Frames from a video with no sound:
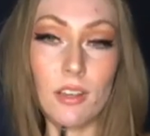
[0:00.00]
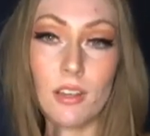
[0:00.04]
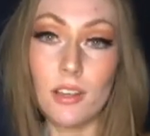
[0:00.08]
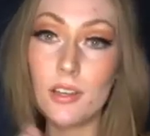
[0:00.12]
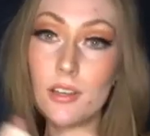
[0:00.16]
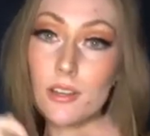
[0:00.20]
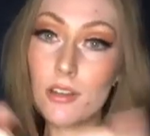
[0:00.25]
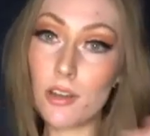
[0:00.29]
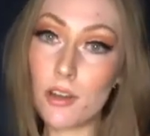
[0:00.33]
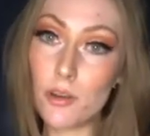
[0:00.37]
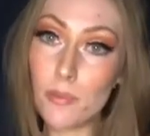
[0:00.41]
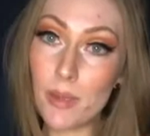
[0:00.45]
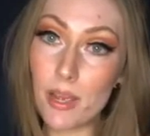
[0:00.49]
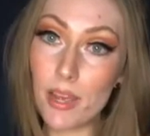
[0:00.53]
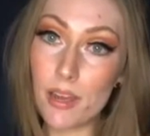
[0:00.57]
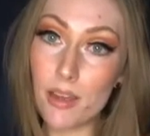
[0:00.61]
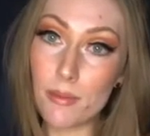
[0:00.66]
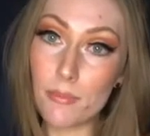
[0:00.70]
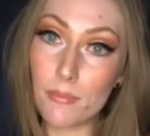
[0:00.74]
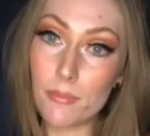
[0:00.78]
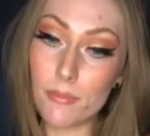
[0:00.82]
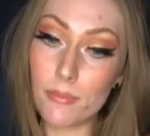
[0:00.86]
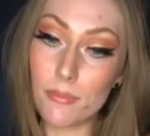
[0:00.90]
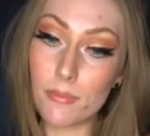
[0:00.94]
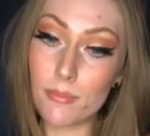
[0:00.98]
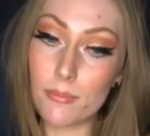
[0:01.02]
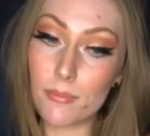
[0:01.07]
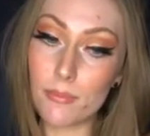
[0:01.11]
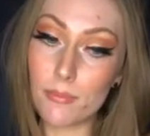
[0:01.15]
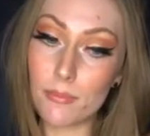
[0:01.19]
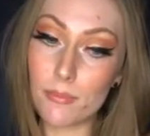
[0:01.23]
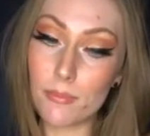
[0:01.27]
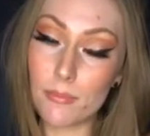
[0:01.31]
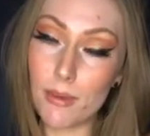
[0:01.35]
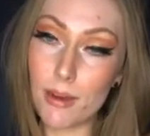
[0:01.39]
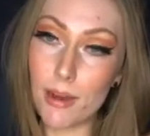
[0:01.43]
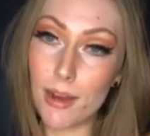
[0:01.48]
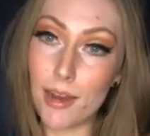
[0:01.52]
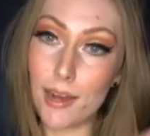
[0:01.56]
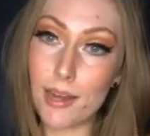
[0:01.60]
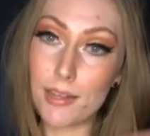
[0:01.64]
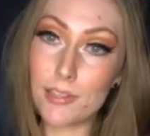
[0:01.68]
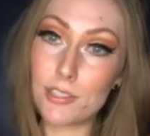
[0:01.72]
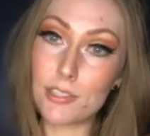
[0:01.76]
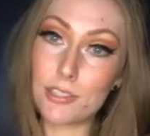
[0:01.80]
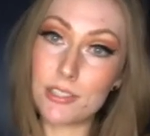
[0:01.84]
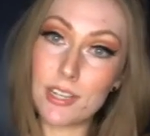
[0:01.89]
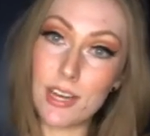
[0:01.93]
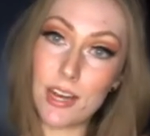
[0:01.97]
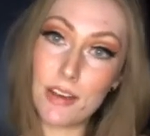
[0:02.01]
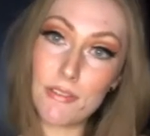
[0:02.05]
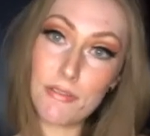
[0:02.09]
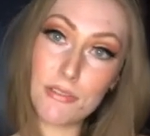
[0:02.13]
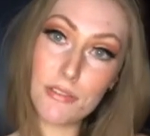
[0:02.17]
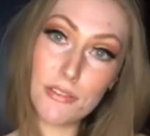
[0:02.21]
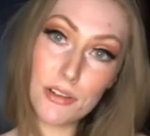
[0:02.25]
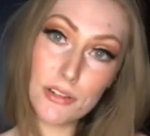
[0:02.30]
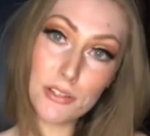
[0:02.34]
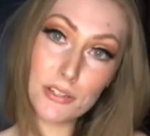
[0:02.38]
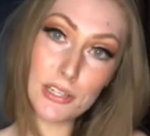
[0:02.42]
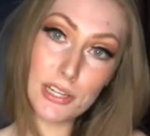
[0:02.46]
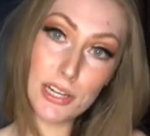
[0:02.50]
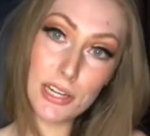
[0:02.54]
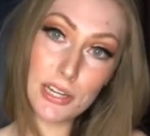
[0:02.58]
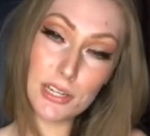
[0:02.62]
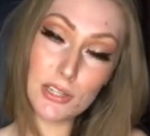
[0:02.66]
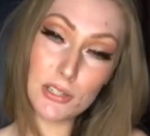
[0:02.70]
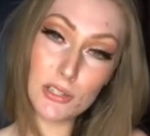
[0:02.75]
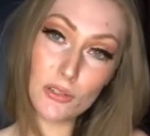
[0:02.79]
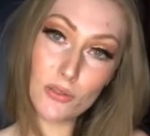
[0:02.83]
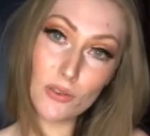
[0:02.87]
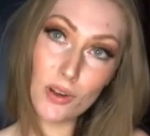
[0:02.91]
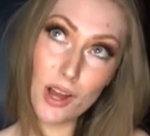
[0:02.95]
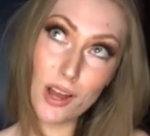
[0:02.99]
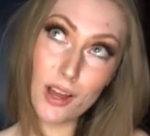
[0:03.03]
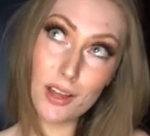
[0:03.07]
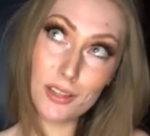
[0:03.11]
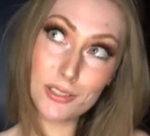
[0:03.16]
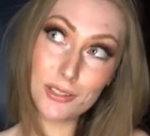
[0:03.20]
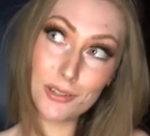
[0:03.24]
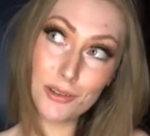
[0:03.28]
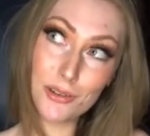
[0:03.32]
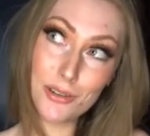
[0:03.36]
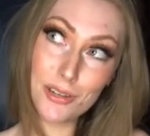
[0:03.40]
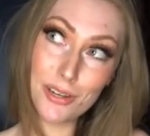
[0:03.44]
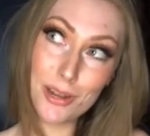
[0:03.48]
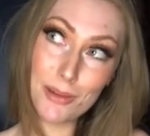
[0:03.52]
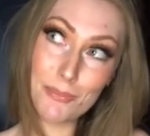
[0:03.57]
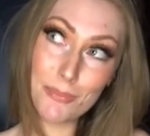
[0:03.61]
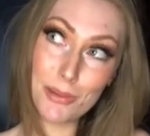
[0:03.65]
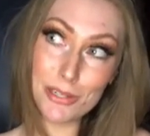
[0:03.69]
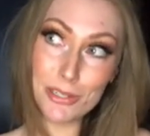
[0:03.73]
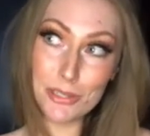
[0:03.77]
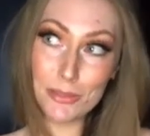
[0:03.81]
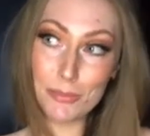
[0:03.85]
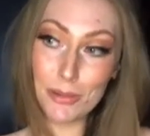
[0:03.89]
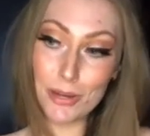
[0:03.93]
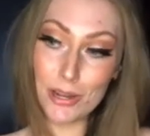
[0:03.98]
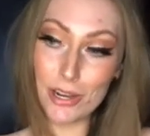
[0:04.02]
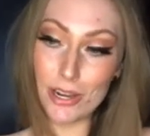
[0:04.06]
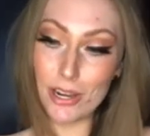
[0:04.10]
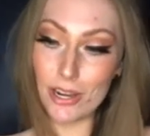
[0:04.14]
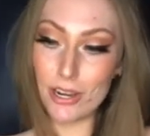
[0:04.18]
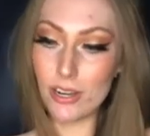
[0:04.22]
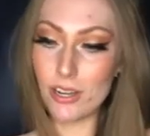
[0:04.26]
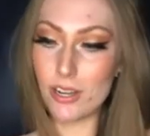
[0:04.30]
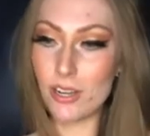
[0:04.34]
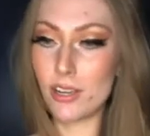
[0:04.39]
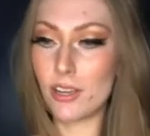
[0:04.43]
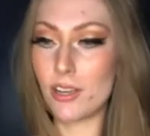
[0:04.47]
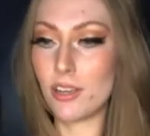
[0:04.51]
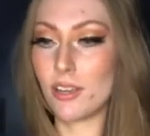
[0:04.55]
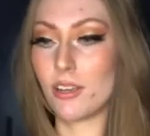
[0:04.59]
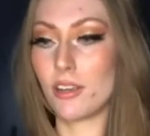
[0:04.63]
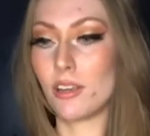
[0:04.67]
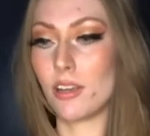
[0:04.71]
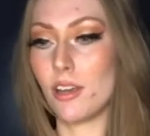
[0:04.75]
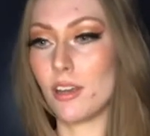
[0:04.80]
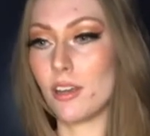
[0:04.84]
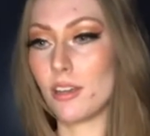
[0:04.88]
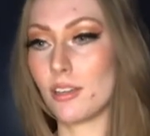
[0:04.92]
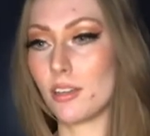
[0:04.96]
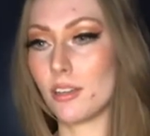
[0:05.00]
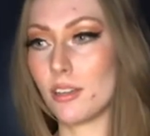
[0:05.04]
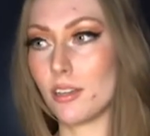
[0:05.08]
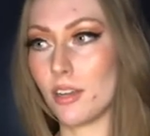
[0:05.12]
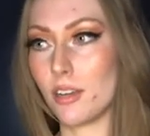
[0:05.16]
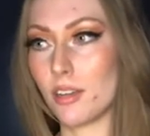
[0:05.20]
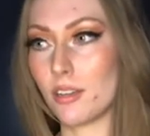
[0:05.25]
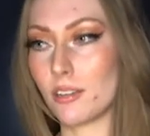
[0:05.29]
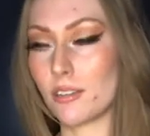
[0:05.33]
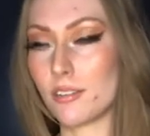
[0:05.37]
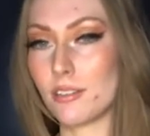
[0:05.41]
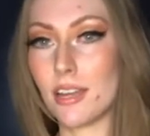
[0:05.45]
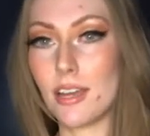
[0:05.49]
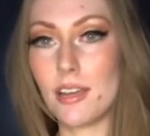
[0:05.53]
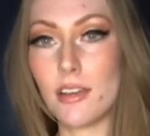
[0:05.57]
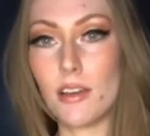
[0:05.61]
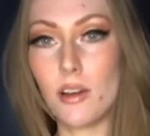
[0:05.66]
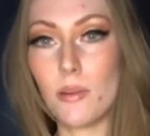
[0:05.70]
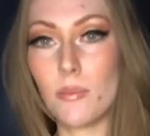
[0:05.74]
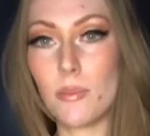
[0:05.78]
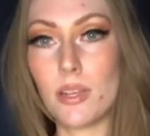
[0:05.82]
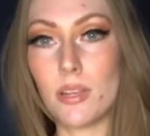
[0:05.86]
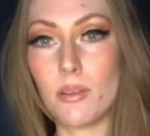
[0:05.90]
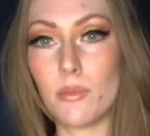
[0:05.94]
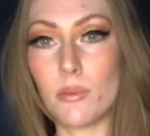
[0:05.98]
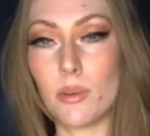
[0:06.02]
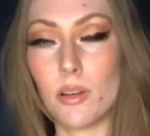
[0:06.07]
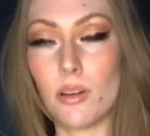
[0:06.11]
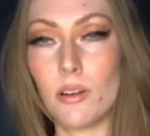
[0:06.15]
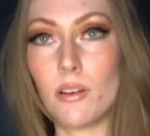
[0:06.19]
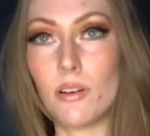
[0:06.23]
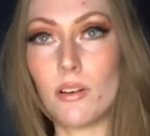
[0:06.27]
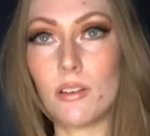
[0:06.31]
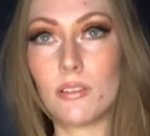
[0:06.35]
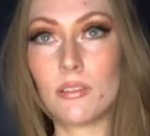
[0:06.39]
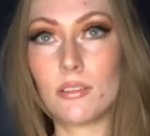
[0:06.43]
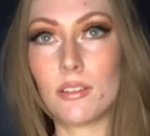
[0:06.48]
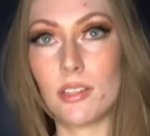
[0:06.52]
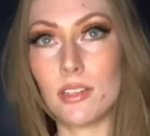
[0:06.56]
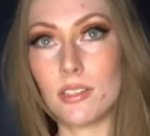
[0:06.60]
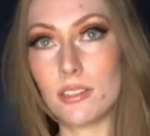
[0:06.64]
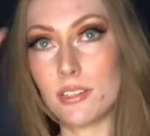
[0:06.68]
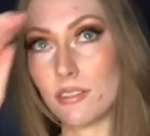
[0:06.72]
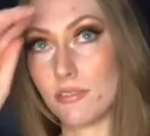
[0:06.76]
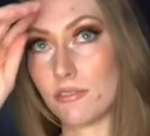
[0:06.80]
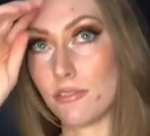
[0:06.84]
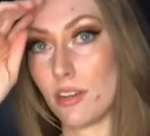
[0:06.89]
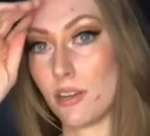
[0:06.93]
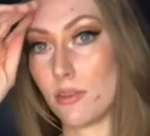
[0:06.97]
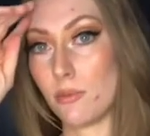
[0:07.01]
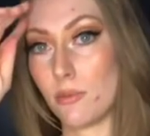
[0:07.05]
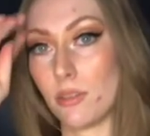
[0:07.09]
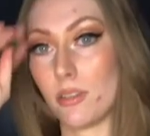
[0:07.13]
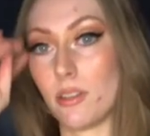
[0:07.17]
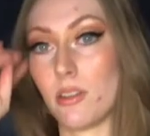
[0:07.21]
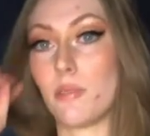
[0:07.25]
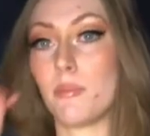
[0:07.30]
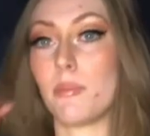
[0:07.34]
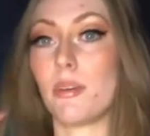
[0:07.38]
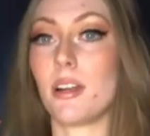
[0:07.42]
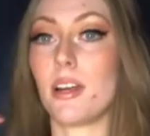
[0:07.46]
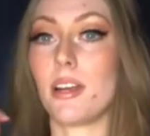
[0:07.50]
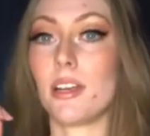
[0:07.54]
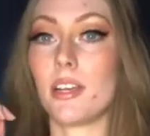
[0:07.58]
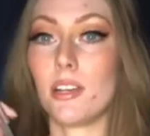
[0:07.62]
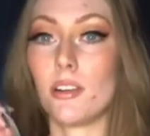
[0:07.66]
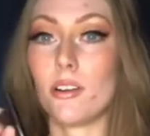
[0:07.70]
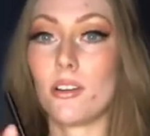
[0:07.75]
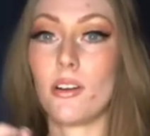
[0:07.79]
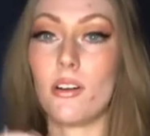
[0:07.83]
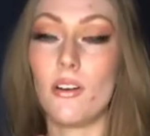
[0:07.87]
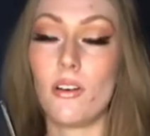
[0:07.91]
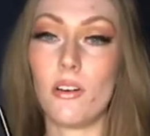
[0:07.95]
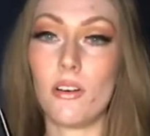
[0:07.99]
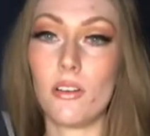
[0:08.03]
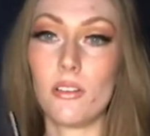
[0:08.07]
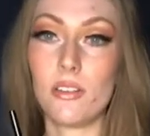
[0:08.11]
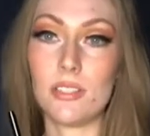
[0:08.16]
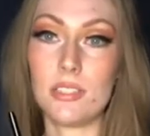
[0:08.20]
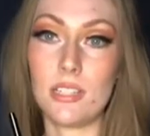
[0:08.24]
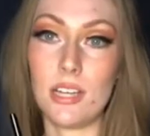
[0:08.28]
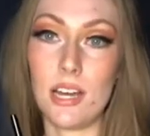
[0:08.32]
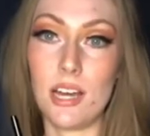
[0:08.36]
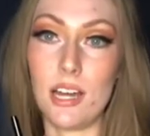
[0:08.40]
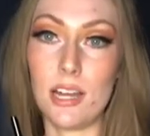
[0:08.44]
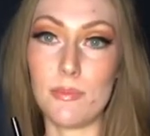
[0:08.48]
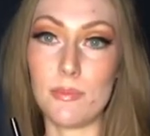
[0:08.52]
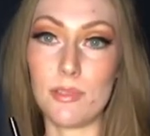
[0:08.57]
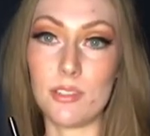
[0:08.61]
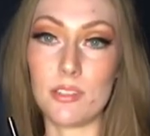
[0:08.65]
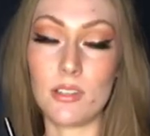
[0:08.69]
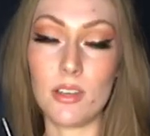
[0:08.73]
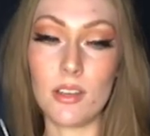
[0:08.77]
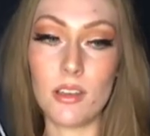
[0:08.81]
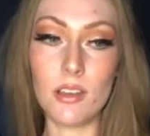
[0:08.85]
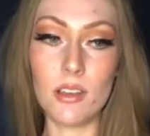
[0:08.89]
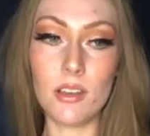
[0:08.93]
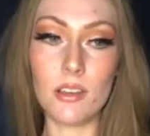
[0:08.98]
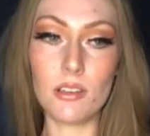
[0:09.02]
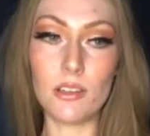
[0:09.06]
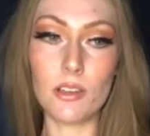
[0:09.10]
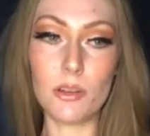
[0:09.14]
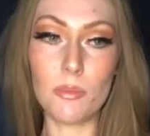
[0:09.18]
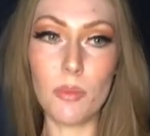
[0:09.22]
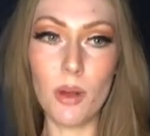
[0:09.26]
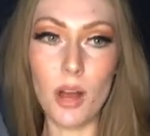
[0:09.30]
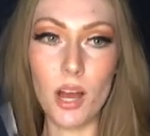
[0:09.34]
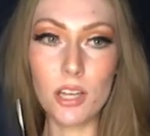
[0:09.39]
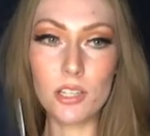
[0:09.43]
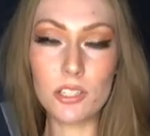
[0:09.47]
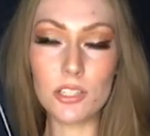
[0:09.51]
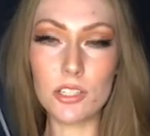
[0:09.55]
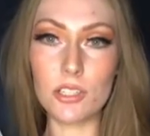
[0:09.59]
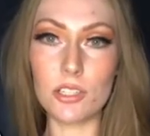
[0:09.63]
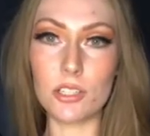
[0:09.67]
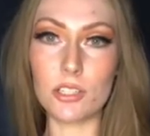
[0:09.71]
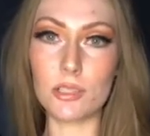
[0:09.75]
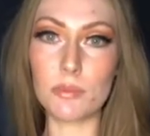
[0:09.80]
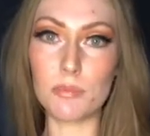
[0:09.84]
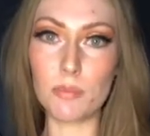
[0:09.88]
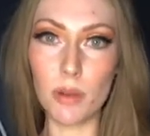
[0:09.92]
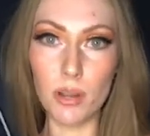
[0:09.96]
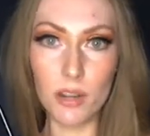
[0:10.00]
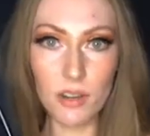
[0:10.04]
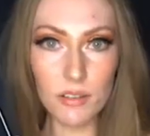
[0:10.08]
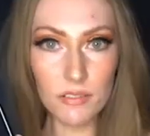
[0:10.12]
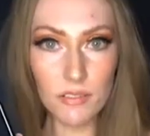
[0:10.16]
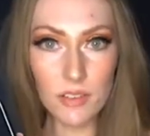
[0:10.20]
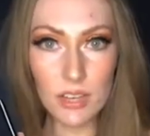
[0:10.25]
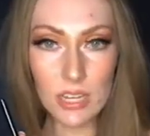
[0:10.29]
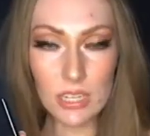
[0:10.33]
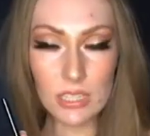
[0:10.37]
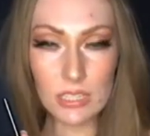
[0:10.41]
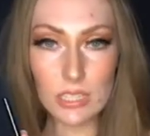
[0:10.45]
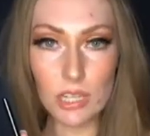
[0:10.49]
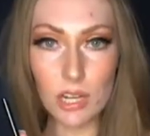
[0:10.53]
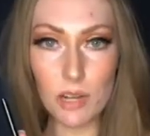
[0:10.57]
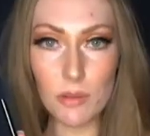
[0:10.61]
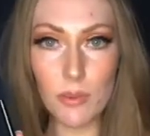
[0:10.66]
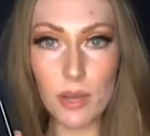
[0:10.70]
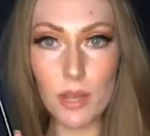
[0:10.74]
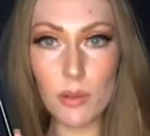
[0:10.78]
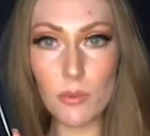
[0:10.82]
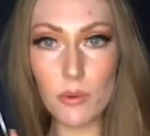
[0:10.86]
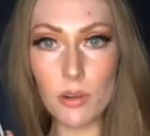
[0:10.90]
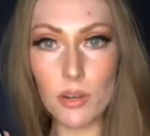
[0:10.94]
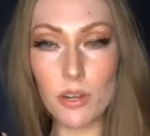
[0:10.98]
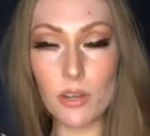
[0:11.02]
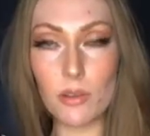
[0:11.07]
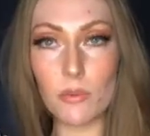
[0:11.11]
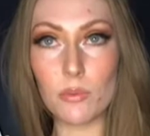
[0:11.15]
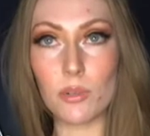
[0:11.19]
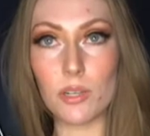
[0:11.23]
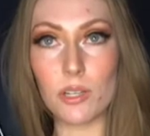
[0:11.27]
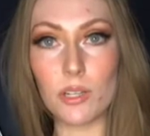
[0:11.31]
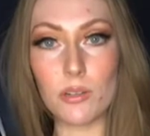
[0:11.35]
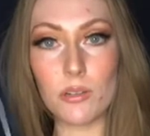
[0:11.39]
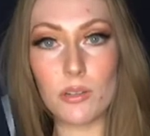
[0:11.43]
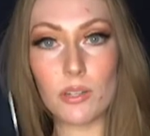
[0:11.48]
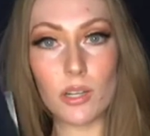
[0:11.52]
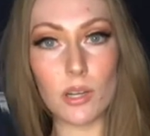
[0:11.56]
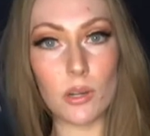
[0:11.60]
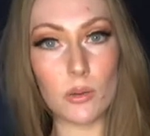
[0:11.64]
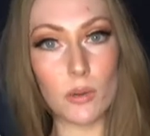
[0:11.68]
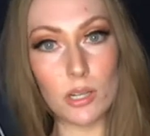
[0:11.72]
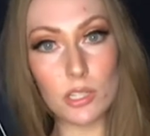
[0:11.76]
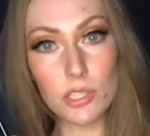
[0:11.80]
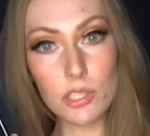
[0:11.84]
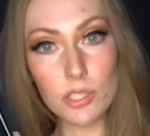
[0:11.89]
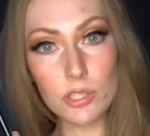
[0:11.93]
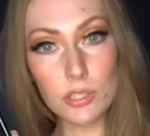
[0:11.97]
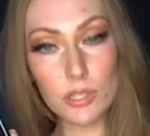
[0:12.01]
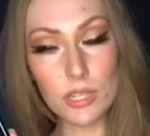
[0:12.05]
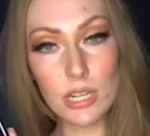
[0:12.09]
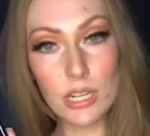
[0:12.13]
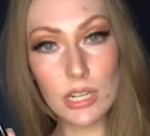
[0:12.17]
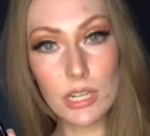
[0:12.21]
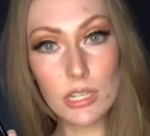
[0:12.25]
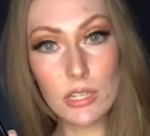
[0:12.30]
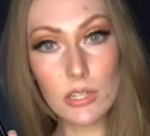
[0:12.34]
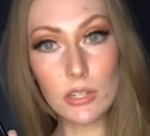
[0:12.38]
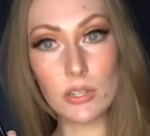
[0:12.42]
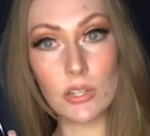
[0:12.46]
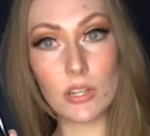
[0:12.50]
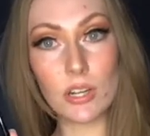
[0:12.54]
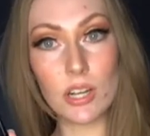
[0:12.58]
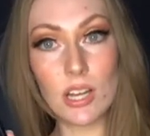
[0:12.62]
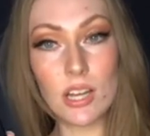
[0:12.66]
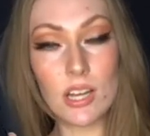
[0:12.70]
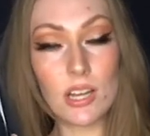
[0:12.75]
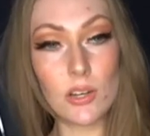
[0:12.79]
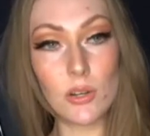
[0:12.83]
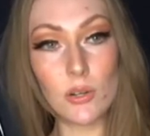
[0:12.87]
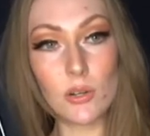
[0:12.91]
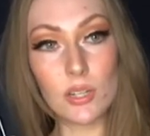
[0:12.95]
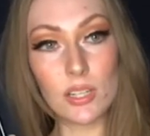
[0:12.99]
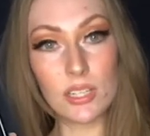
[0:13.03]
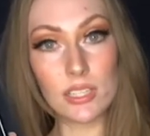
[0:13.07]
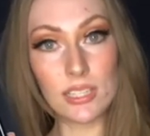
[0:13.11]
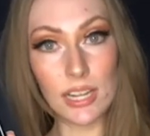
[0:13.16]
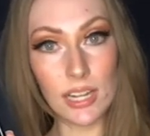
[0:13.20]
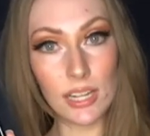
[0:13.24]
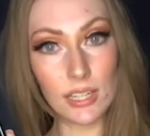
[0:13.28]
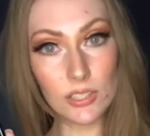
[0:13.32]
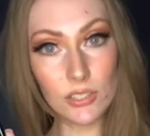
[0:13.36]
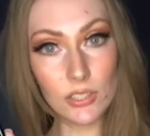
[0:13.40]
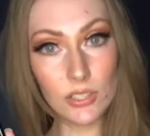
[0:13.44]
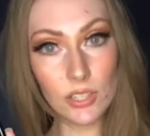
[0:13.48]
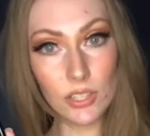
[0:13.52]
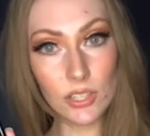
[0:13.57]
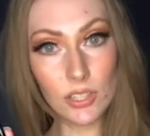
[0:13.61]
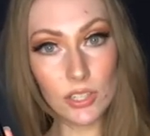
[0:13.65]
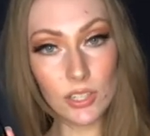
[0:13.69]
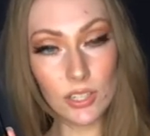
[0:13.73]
No, ma'am. I just have 13-inch rods holding up my spine. Yeah, they all mean well. That's a fun one though, but I hear it all the time is, your posture's perfect. Oh my word, were you an equestrian or a dancer?